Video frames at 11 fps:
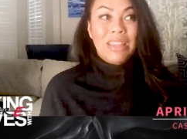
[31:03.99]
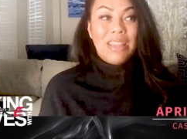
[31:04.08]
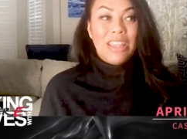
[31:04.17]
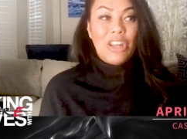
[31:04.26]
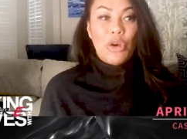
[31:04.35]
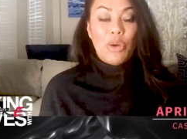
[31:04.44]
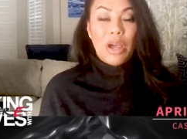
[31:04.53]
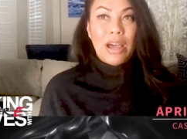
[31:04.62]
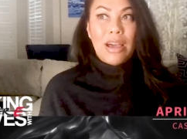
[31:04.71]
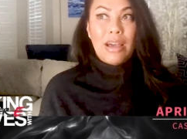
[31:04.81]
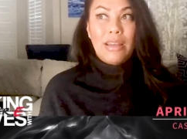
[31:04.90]
you know,
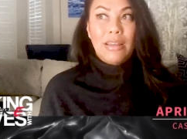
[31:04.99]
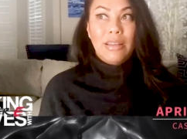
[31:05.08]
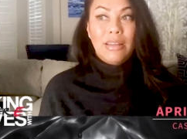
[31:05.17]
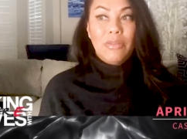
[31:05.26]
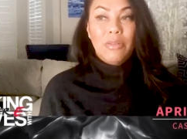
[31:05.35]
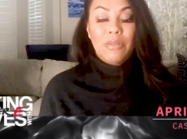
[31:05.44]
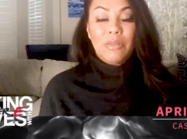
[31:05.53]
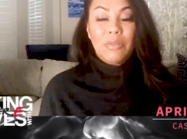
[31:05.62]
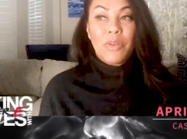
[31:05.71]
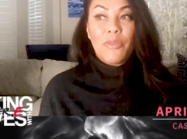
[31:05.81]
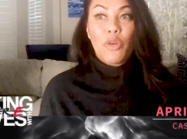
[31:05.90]
uh,
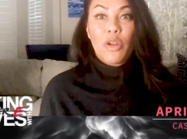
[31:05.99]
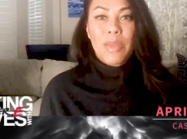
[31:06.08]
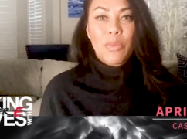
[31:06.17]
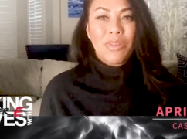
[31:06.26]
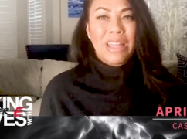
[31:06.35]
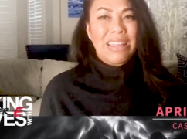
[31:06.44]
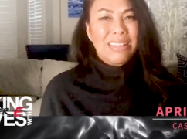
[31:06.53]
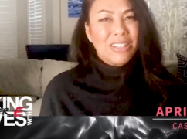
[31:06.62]
before people were like,